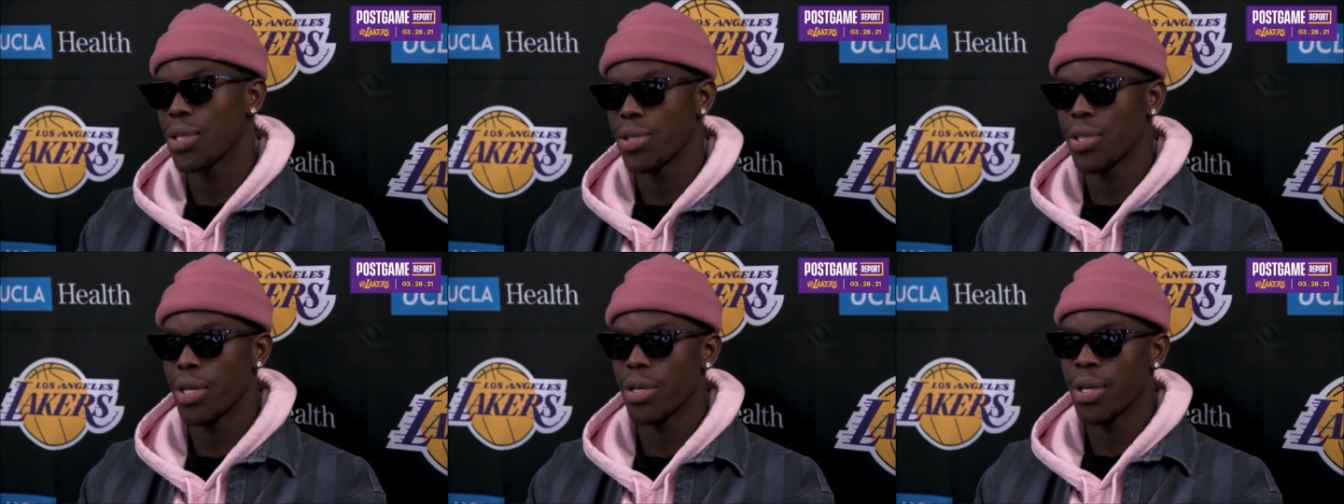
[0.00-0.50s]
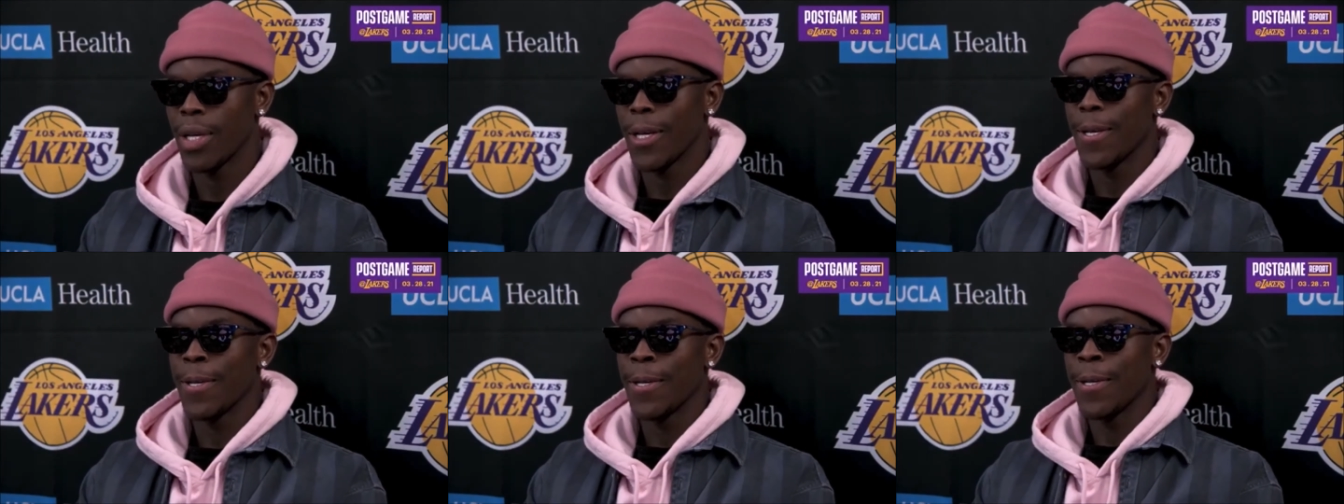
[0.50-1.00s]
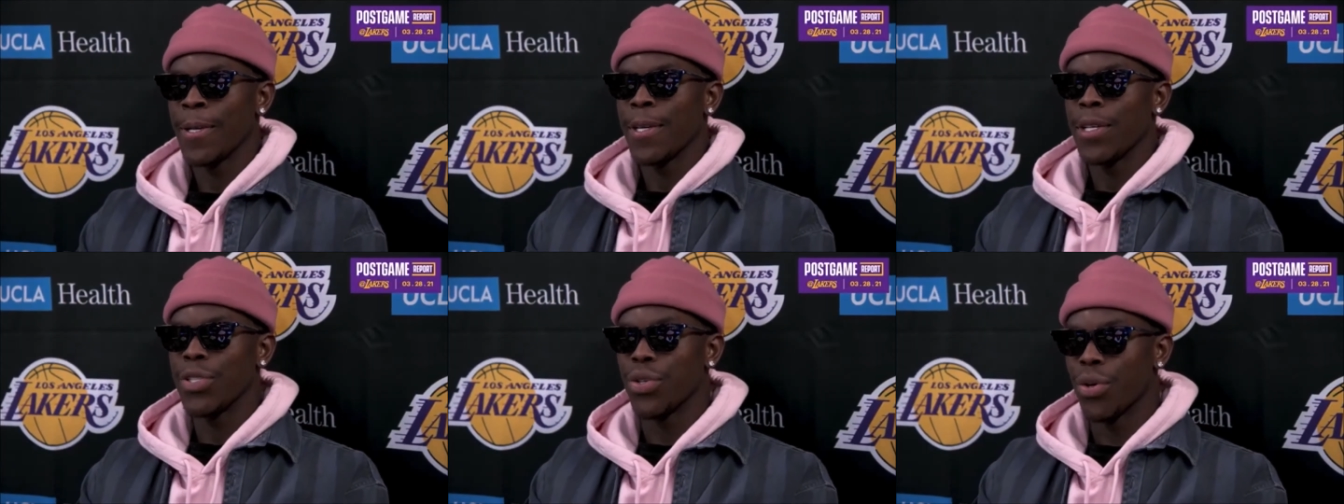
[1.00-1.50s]
games,
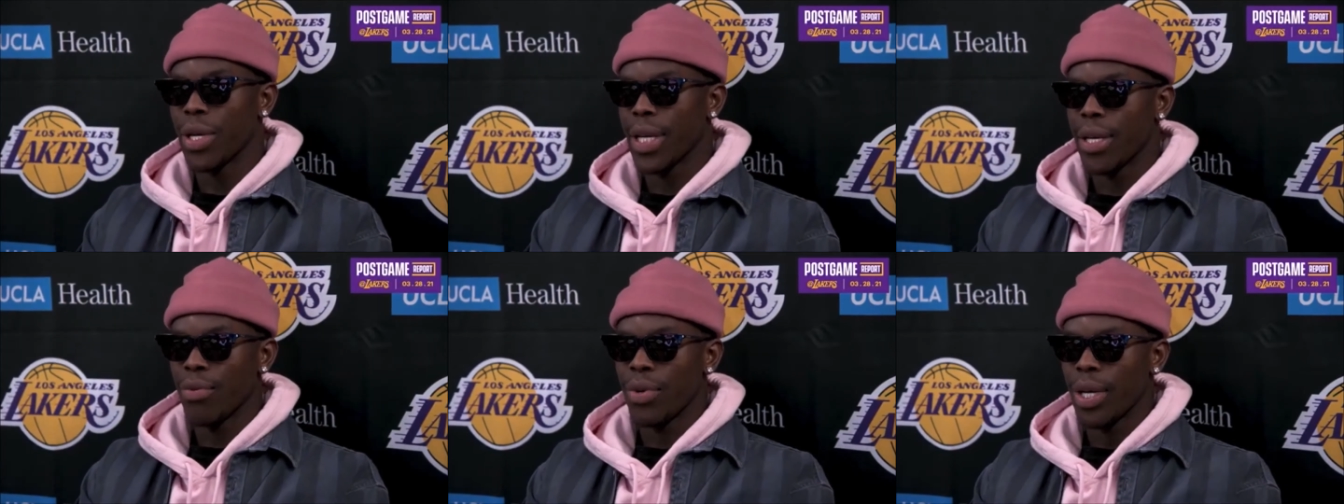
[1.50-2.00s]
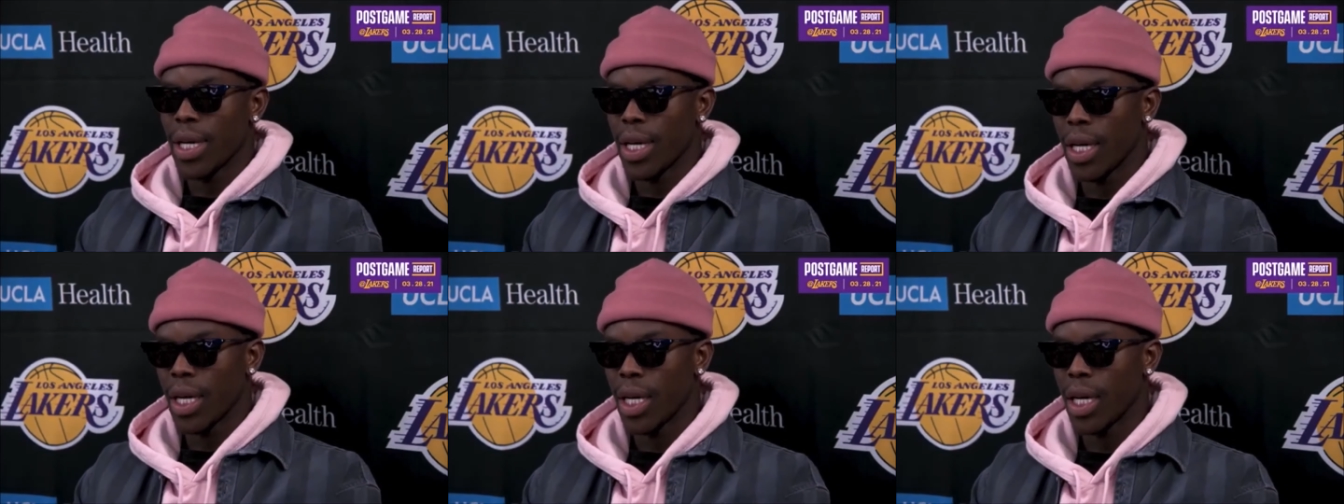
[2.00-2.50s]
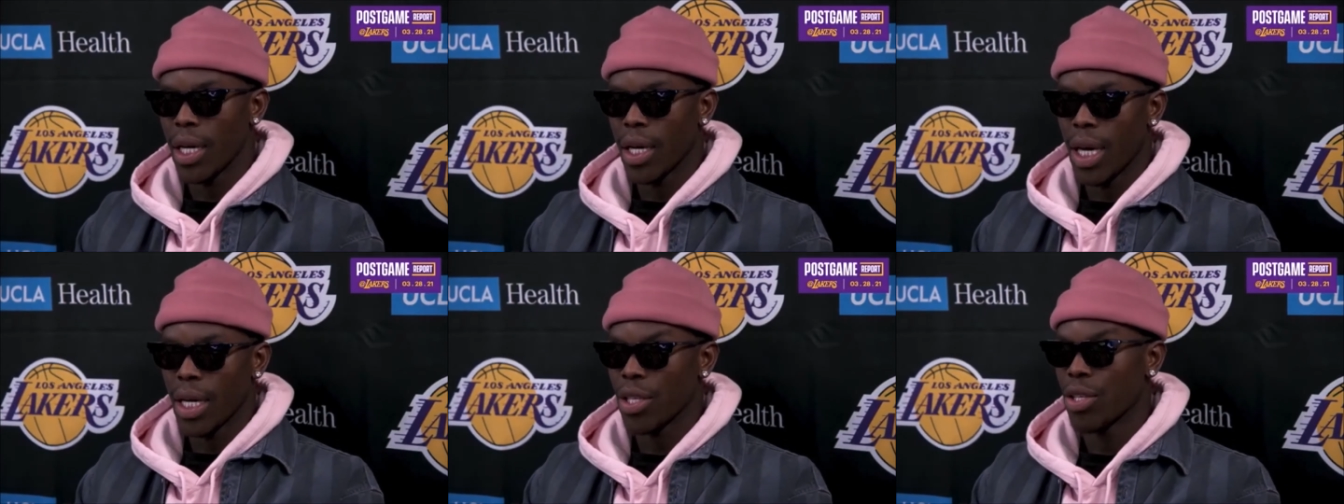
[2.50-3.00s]
specifically in the postseason,
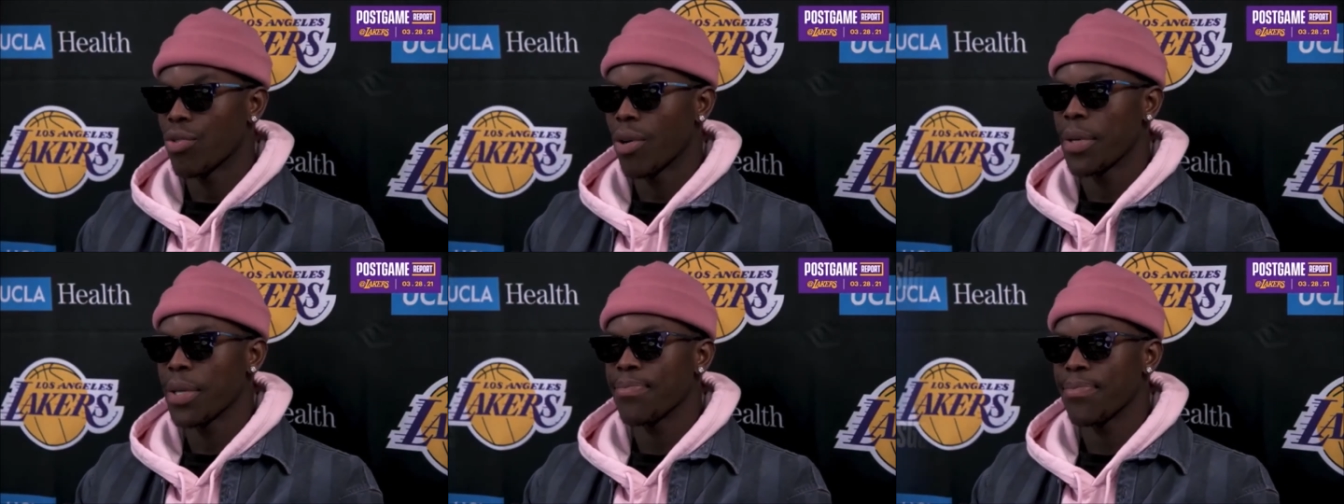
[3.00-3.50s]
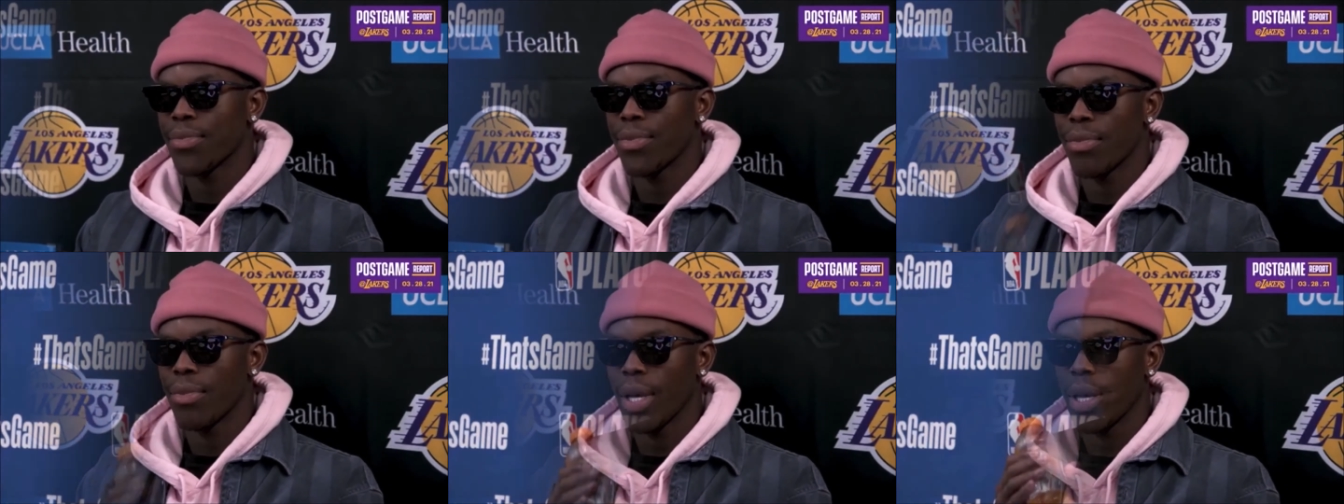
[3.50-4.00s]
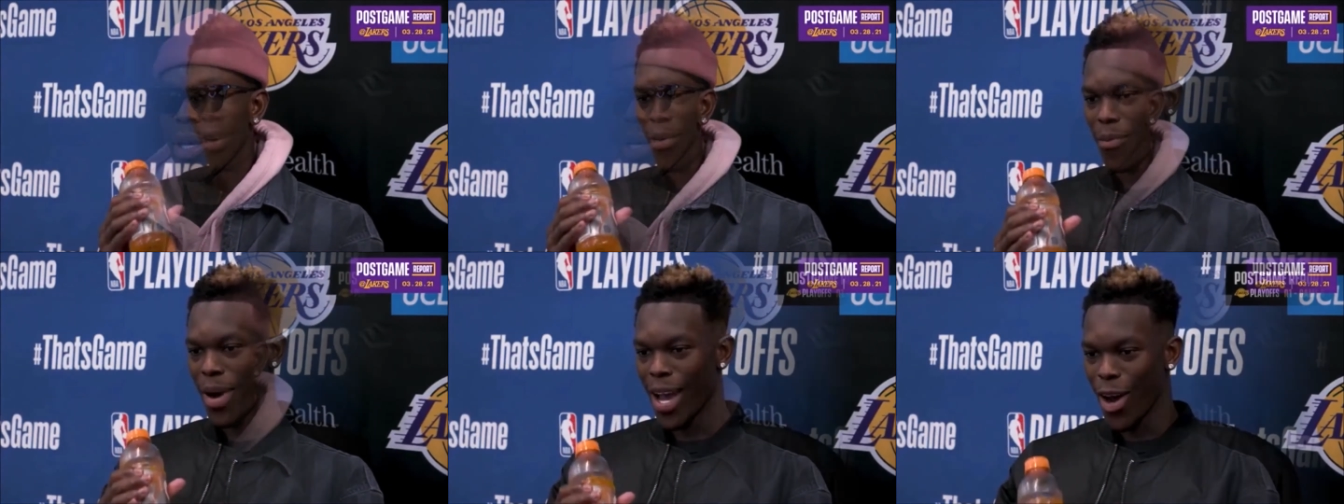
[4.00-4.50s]
that Schroeder didn't show up and
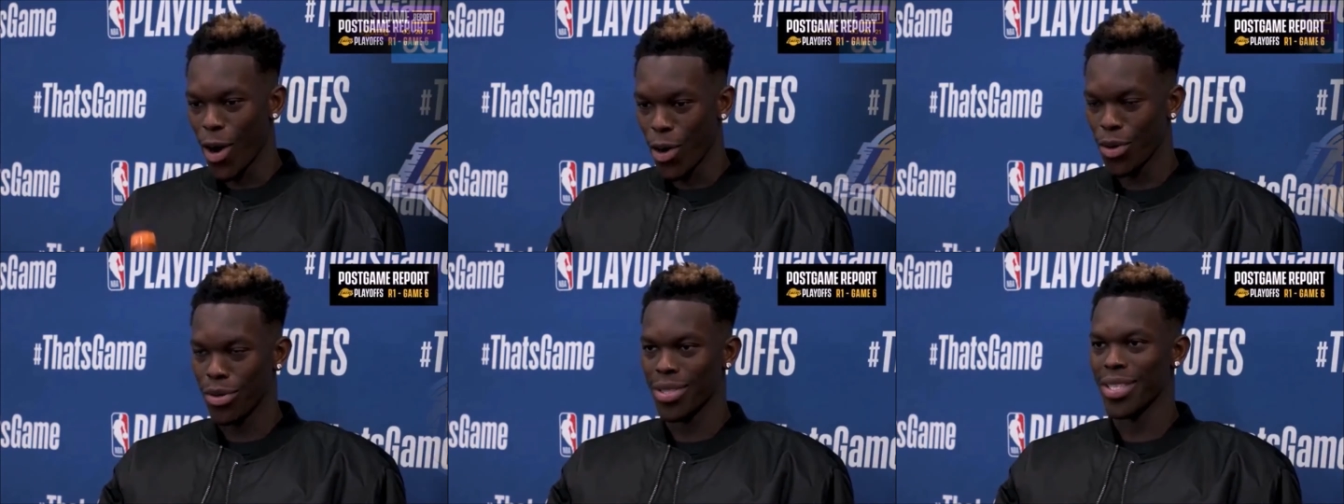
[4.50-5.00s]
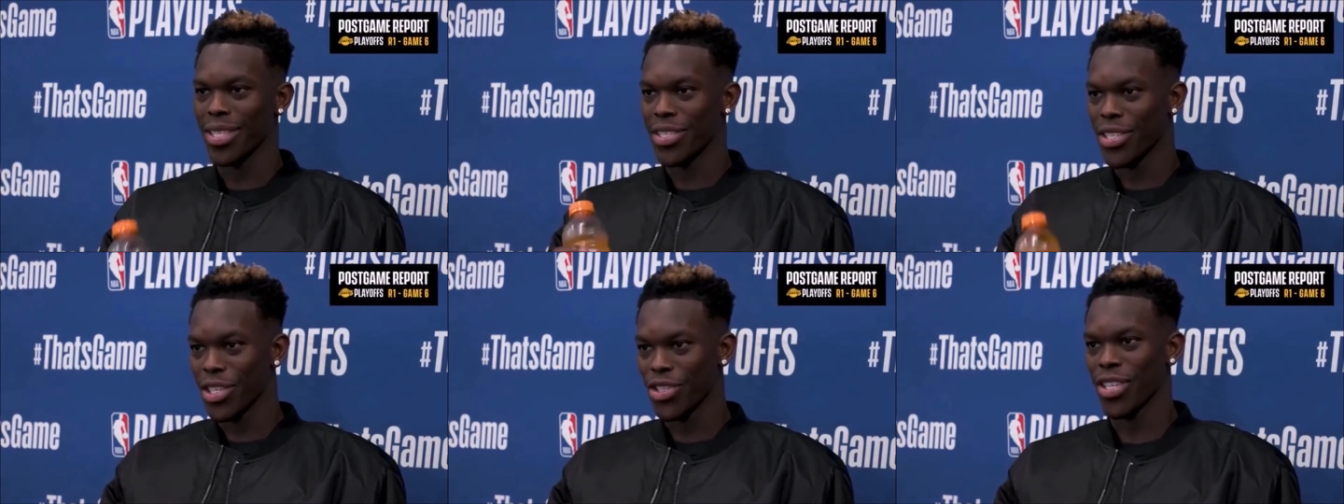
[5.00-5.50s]
it cost the Lakers.